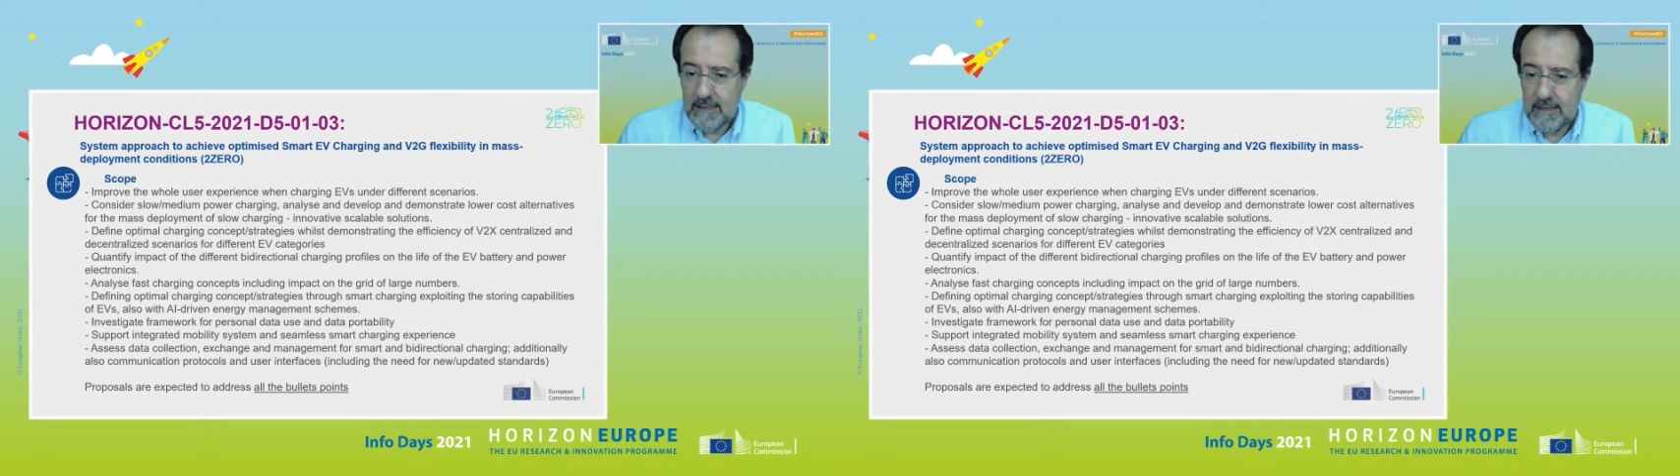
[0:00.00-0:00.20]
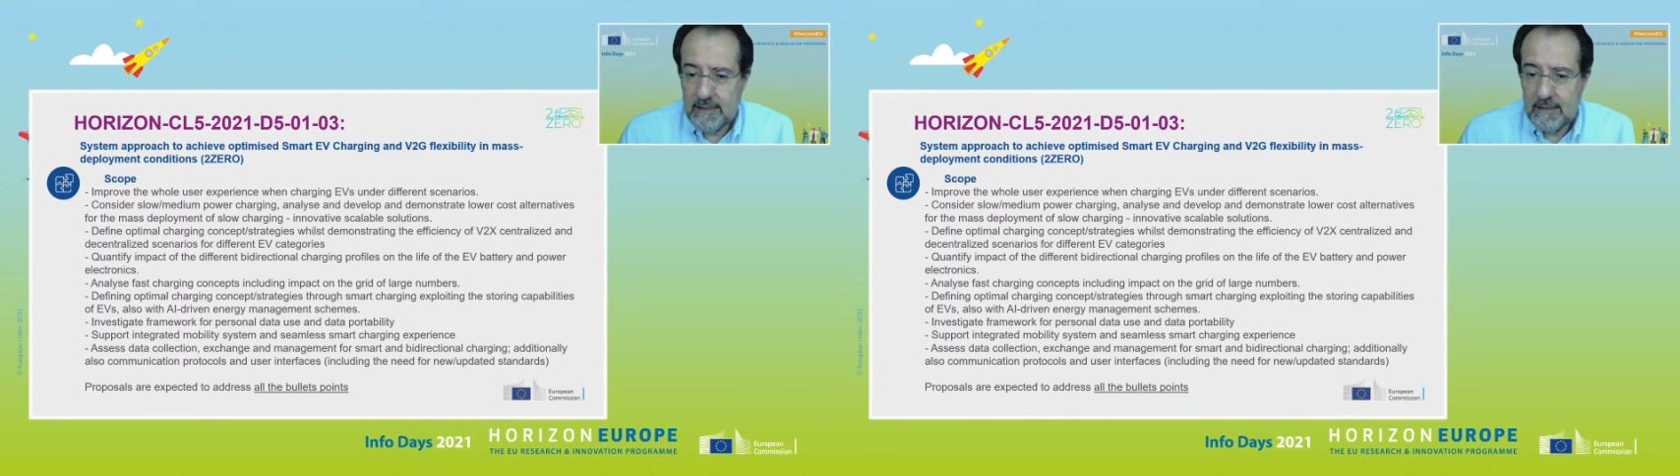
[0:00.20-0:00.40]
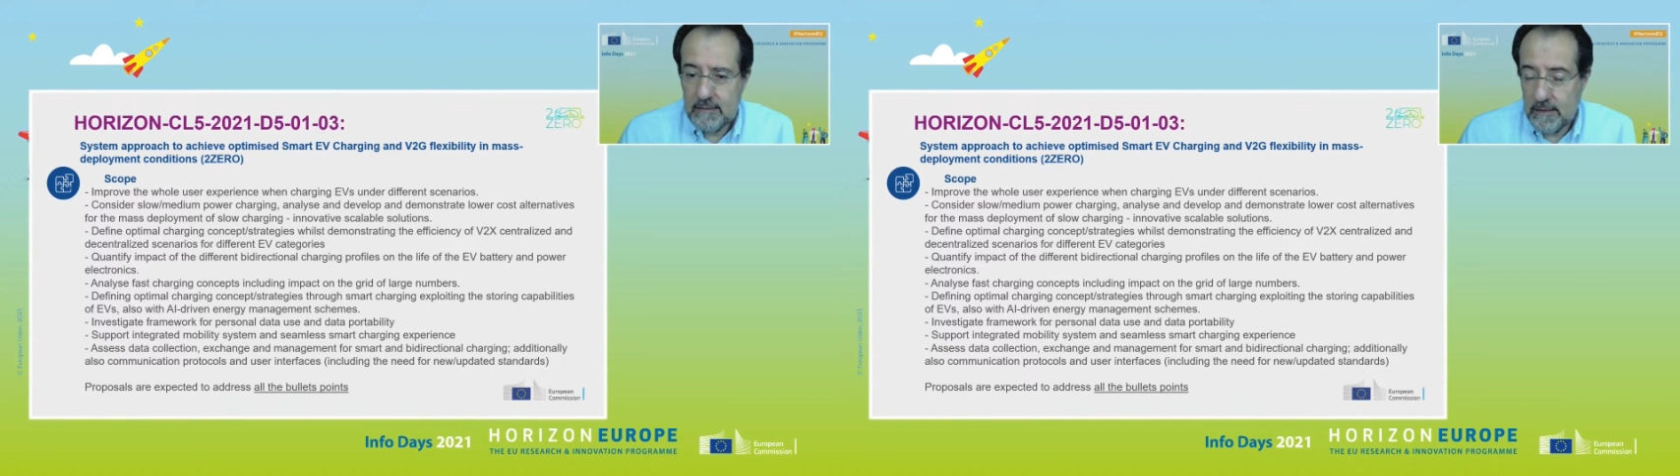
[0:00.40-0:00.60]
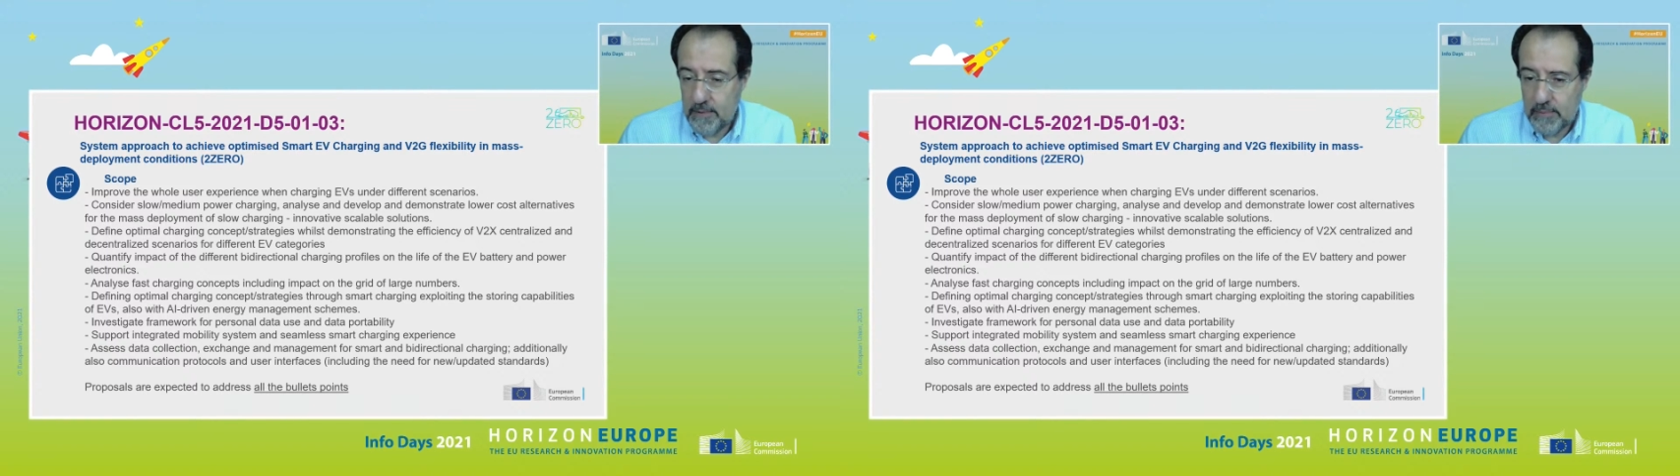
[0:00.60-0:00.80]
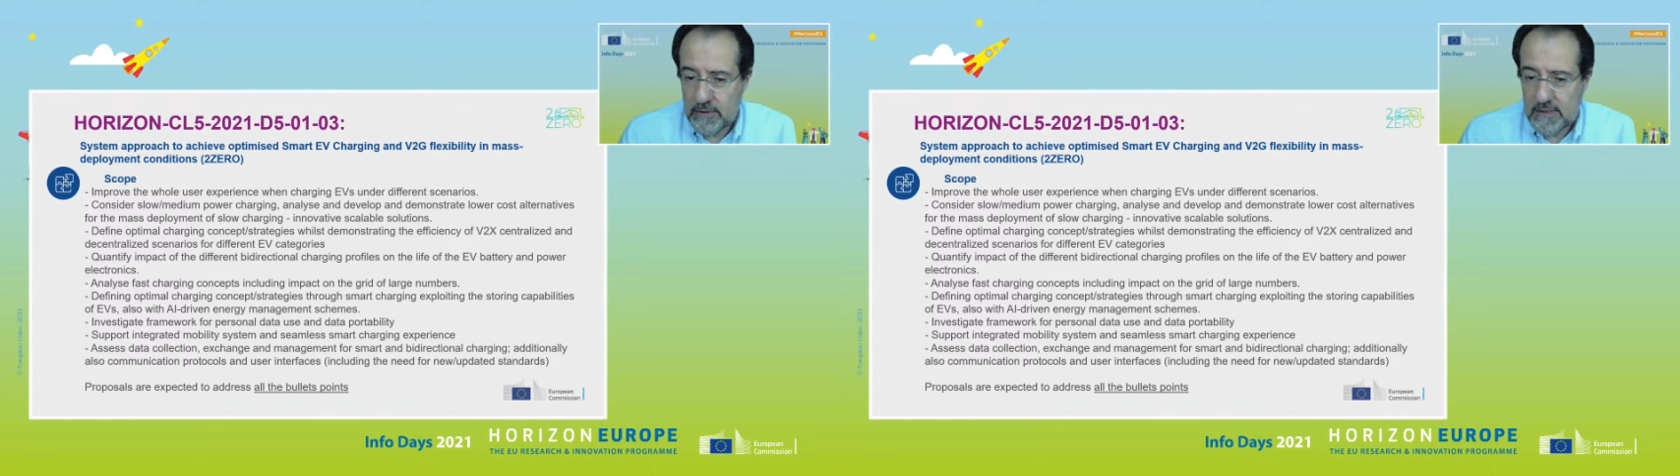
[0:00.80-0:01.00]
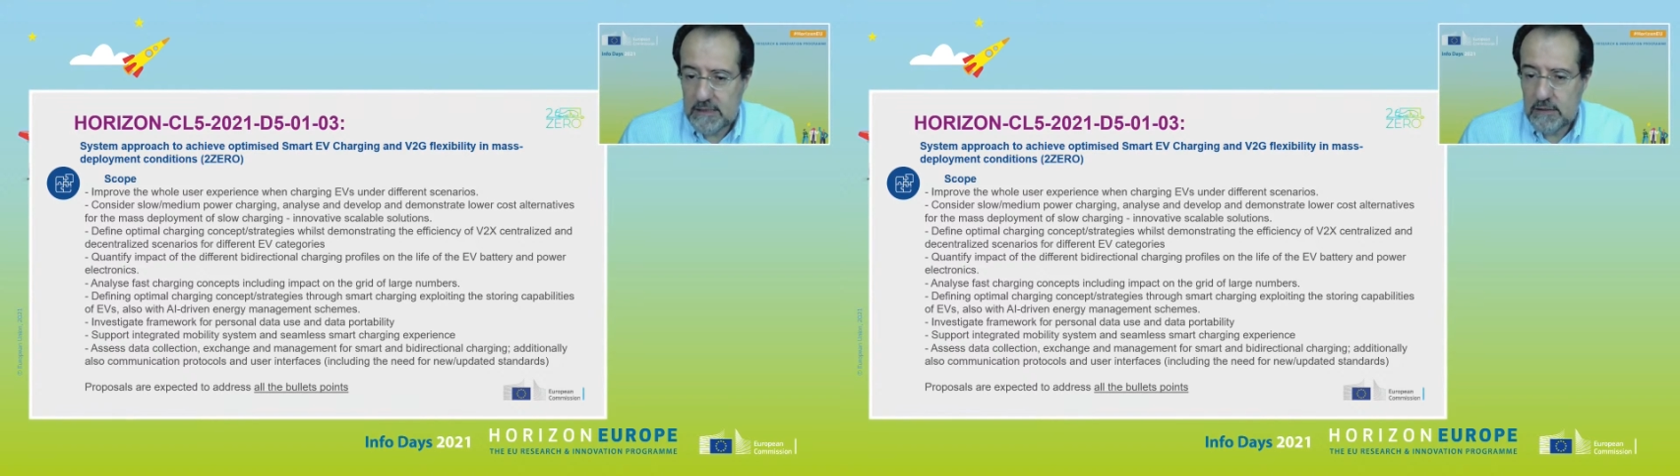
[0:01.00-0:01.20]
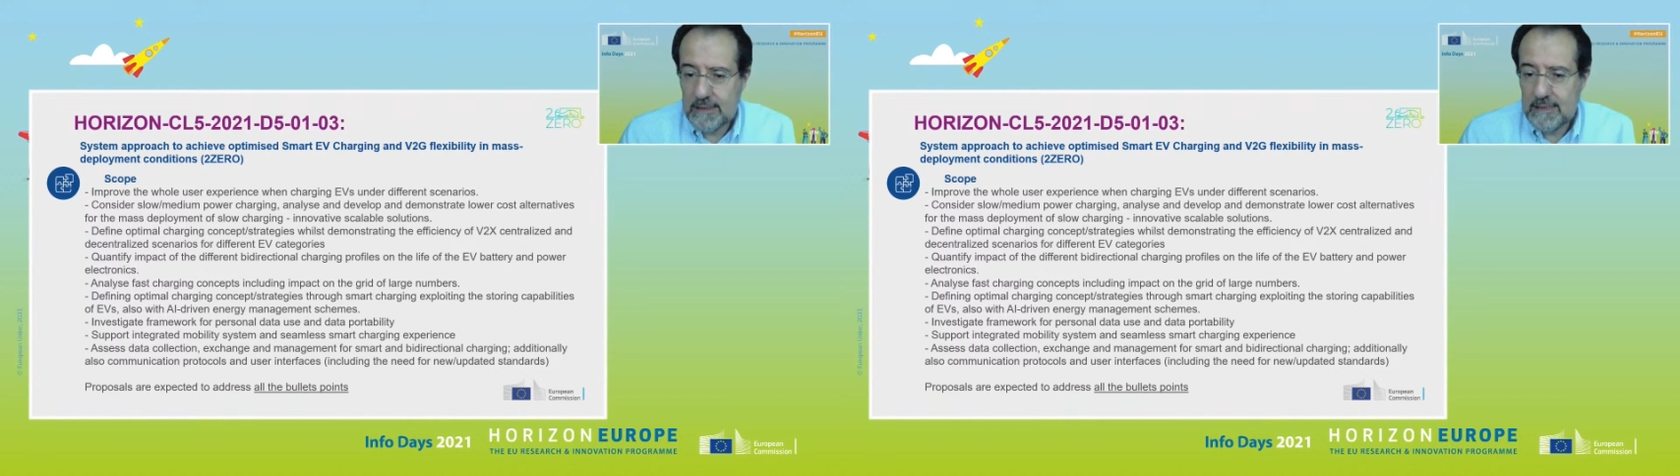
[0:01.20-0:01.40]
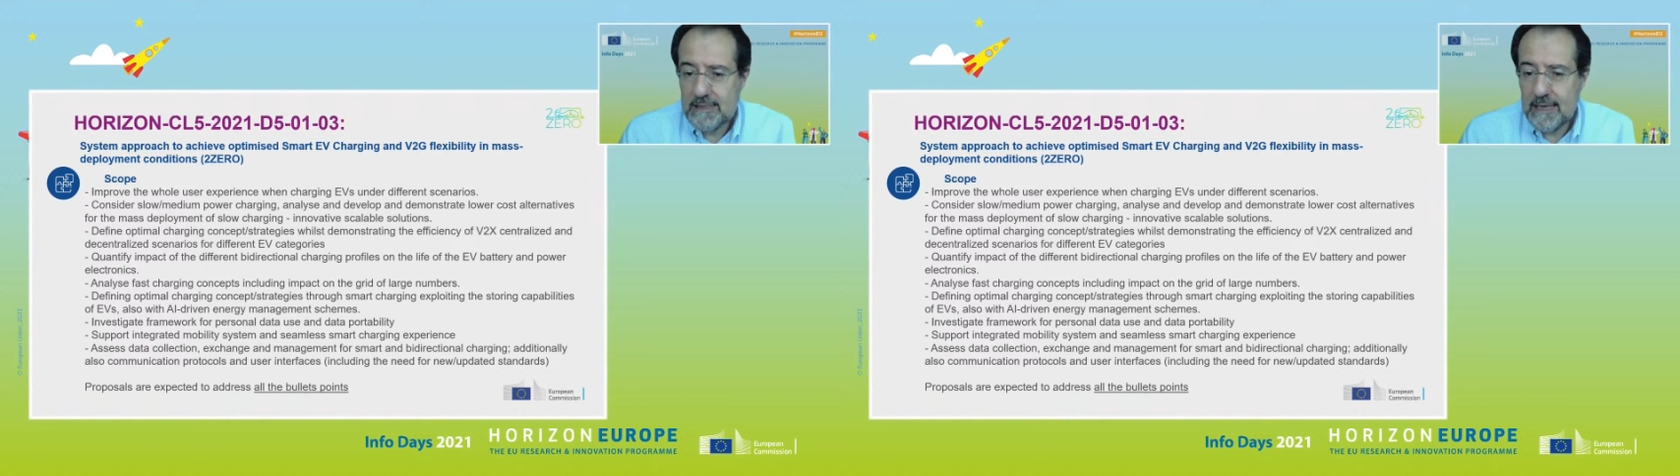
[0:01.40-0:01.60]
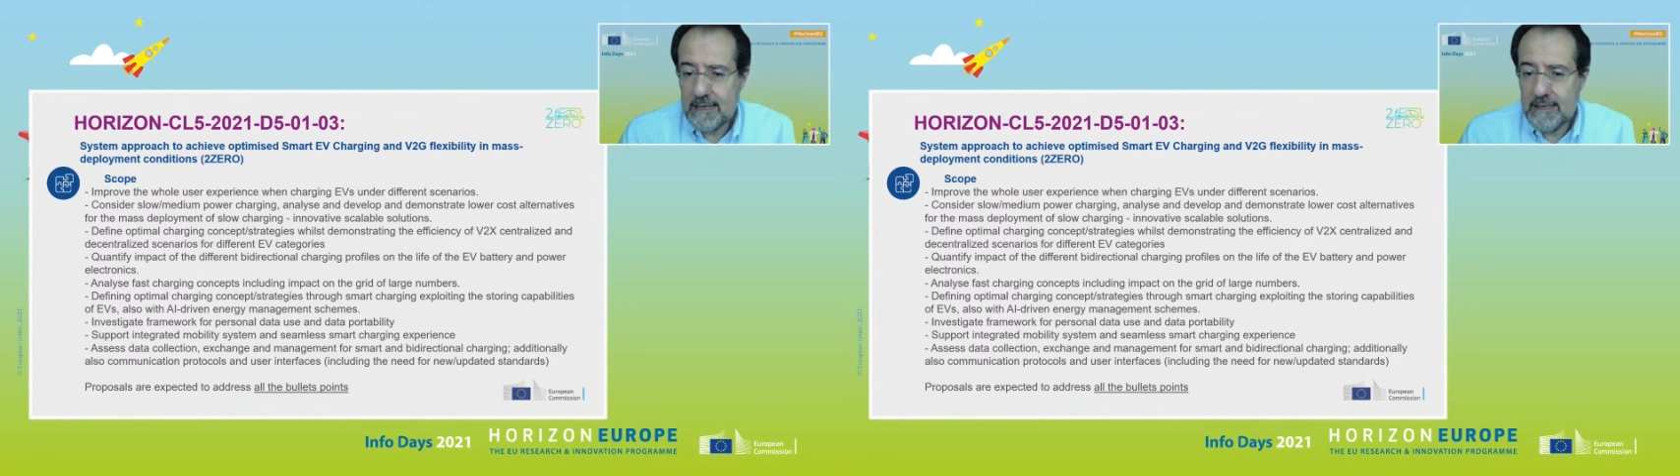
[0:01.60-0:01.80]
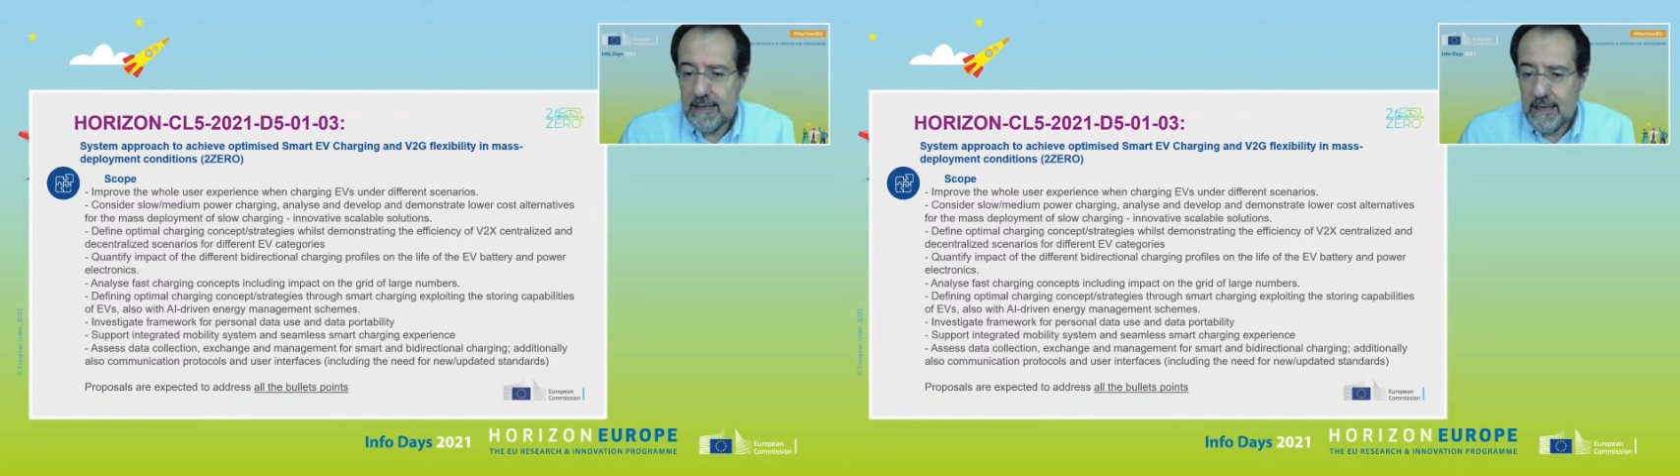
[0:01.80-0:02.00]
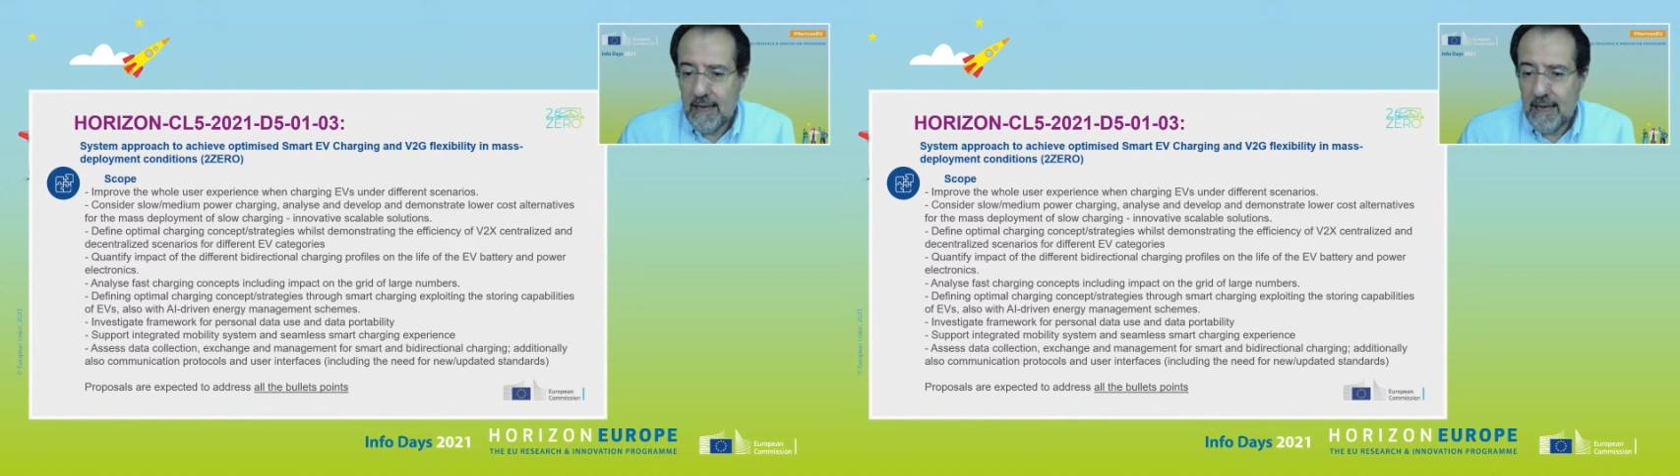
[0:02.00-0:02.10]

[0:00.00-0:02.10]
the proposals to understand